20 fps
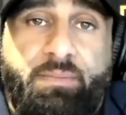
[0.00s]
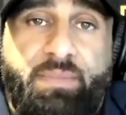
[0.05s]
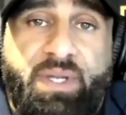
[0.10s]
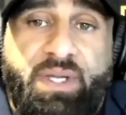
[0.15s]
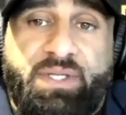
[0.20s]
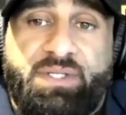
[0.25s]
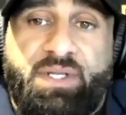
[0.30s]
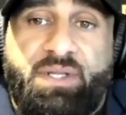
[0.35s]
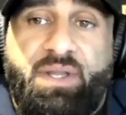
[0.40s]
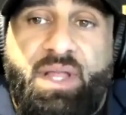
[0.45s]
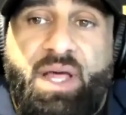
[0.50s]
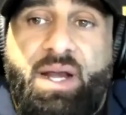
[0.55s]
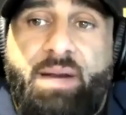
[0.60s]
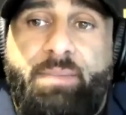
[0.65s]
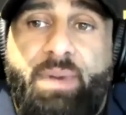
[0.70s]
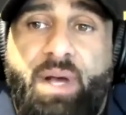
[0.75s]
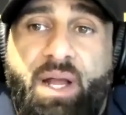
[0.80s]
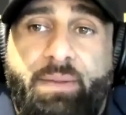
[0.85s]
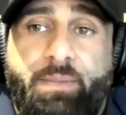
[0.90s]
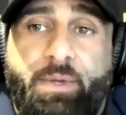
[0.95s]
because a lot of
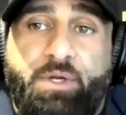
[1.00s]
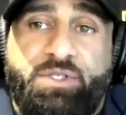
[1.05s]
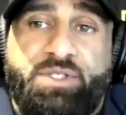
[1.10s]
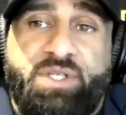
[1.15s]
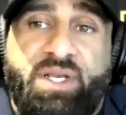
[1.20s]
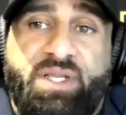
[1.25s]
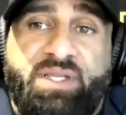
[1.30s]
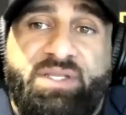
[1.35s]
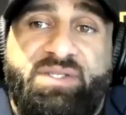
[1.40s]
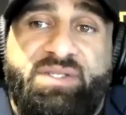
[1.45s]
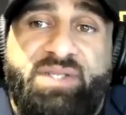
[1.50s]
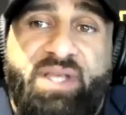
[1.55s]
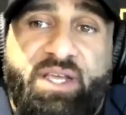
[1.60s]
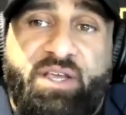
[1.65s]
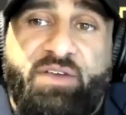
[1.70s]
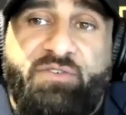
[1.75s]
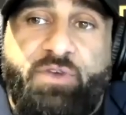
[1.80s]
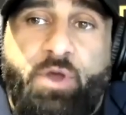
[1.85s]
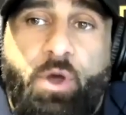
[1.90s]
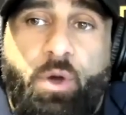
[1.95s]
bodybuilders are getting sick
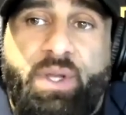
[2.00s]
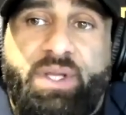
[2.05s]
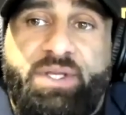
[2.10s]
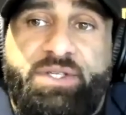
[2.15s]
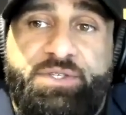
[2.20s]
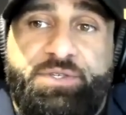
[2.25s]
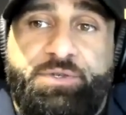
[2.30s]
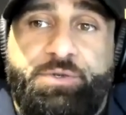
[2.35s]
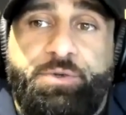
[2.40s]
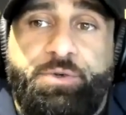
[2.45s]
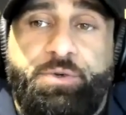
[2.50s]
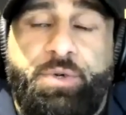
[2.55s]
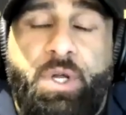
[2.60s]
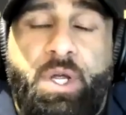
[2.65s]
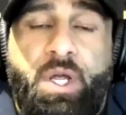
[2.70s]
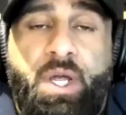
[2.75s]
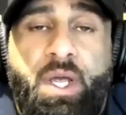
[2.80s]
of going to